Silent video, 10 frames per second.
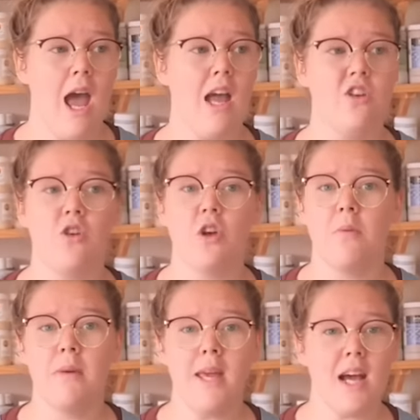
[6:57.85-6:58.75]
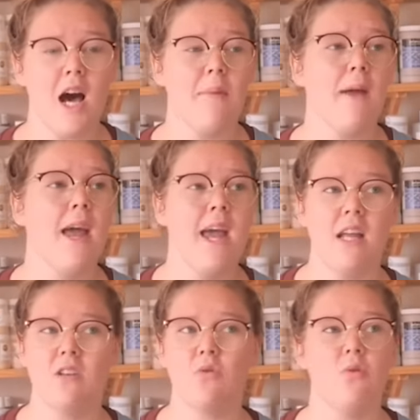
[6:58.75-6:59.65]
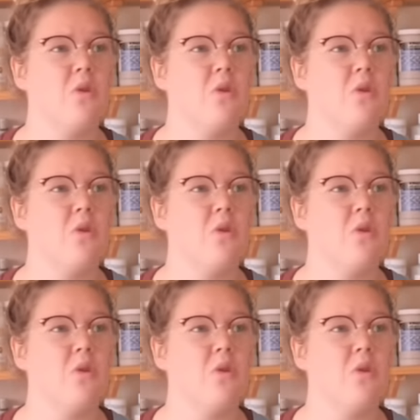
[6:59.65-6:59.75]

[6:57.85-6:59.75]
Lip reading: and you can pick up, handle,